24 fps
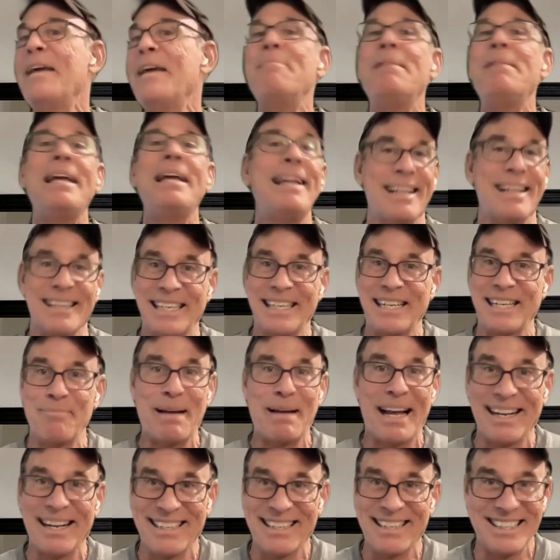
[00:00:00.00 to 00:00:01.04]
And he immediately
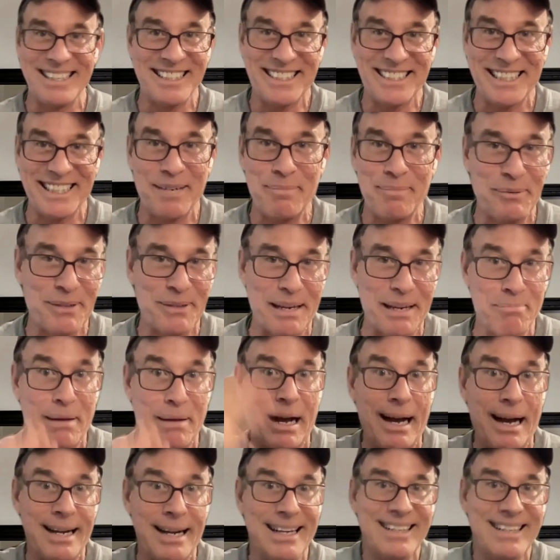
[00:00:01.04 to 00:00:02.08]
abandoned ship. He was like,
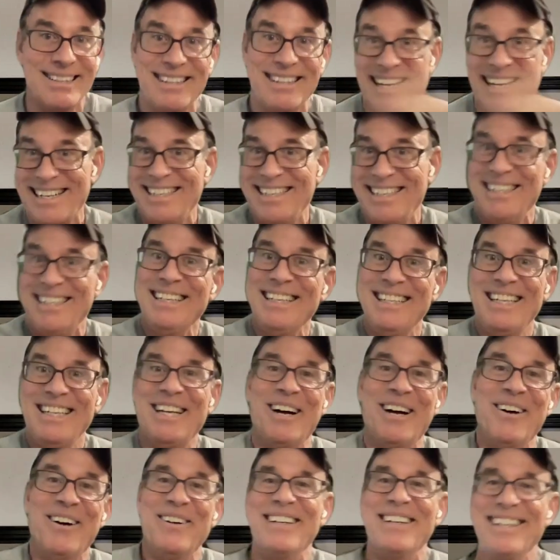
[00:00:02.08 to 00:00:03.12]
bye,
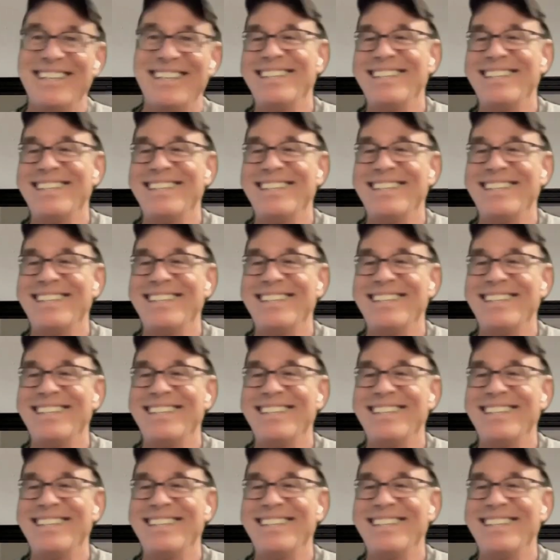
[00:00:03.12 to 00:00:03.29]
you know.